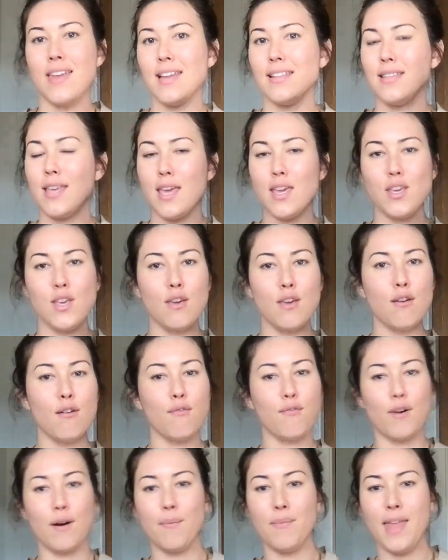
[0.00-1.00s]
that take you
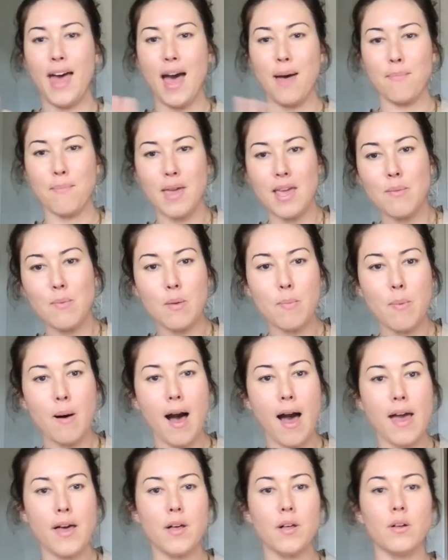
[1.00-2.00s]
from that maybe
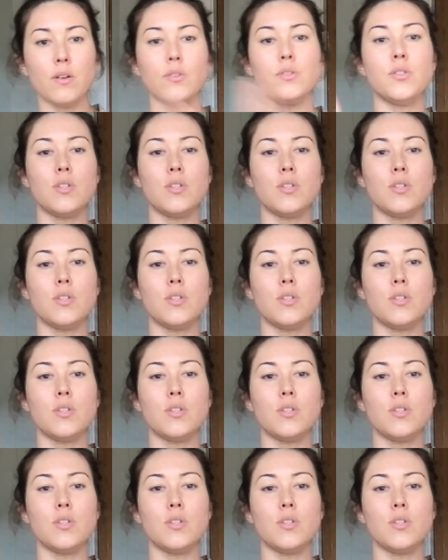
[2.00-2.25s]
pile